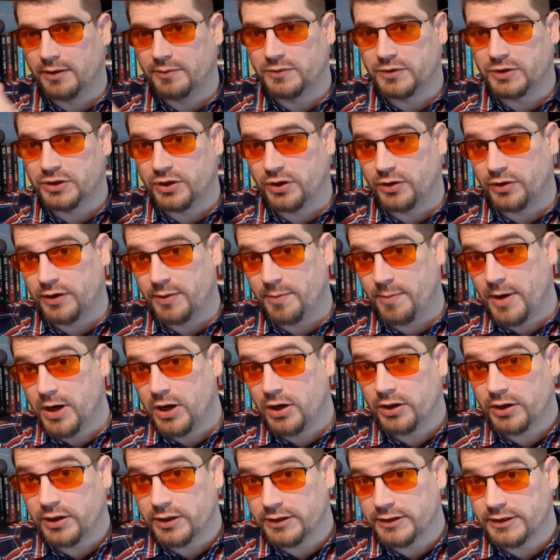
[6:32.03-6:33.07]
So an
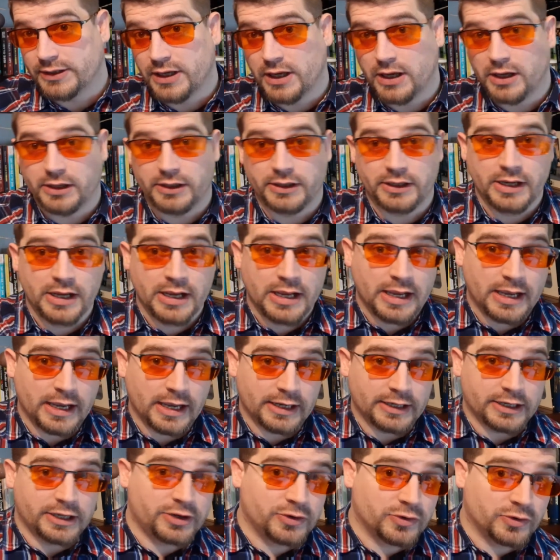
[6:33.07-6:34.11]
American ton
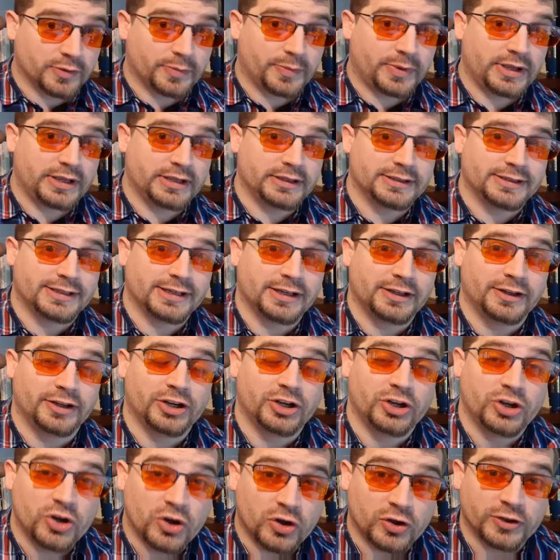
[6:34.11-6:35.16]
and a European ton are
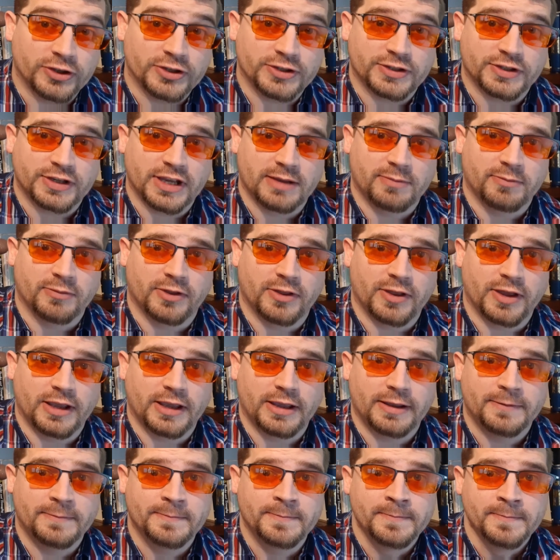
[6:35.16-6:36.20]
not the same
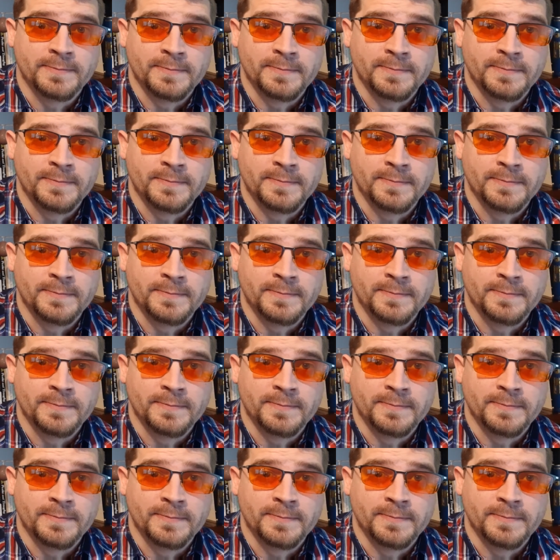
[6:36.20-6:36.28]
thing,